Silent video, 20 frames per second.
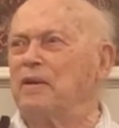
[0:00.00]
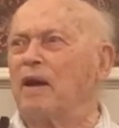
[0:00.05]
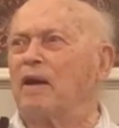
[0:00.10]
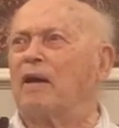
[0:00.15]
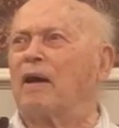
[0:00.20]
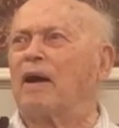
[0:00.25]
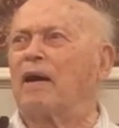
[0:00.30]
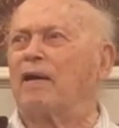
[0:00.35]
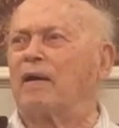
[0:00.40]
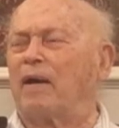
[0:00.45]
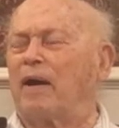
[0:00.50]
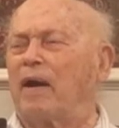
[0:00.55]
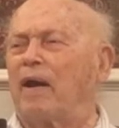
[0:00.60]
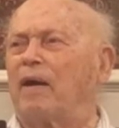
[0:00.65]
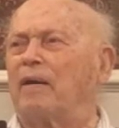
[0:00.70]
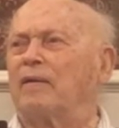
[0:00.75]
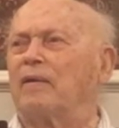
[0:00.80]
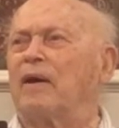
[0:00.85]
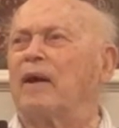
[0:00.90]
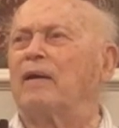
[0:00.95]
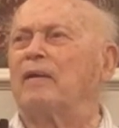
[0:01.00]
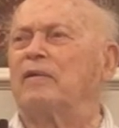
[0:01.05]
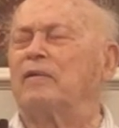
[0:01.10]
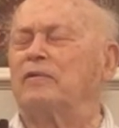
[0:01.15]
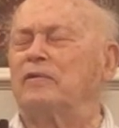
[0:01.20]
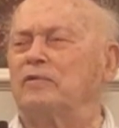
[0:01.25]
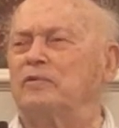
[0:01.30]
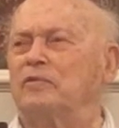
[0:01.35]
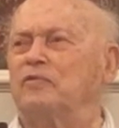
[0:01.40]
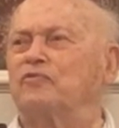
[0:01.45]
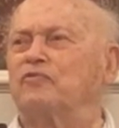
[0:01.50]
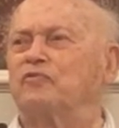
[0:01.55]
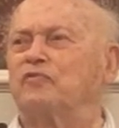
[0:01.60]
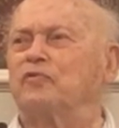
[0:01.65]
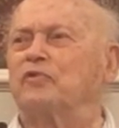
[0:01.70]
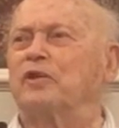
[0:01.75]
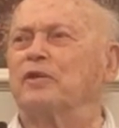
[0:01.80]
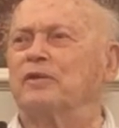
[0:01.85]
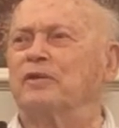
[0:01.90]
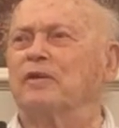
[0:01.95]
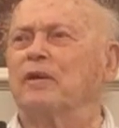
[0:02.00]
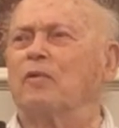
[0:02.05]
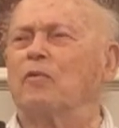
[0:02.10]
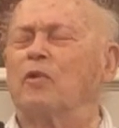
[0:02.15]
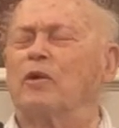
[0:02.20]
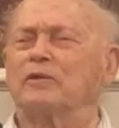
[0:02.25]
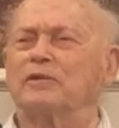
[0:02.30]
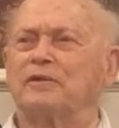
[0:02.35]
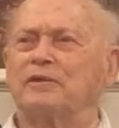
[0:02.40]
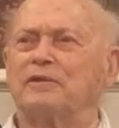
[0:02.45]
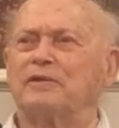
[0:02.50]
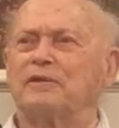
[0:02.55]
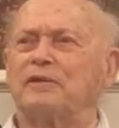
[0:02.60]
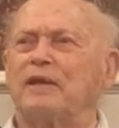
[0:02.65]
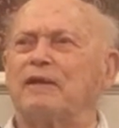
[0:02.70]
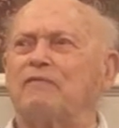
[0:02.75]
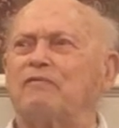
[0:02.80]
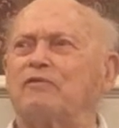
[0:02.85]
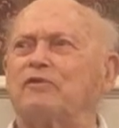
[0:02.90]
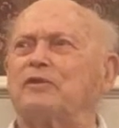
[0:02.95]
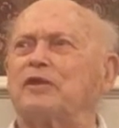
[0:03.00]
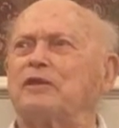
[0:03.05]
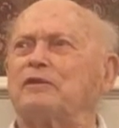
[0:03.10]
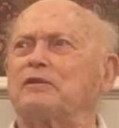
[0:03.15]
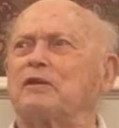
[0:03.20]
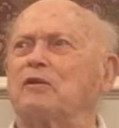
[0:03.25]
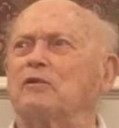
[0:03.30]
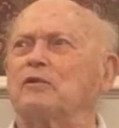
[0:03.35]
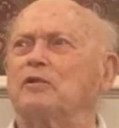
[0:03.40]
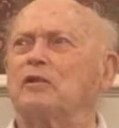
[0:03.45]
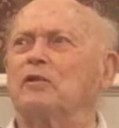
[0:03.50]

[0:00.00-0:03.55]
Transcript: yeah, I've ridden the ones in San Francisco too.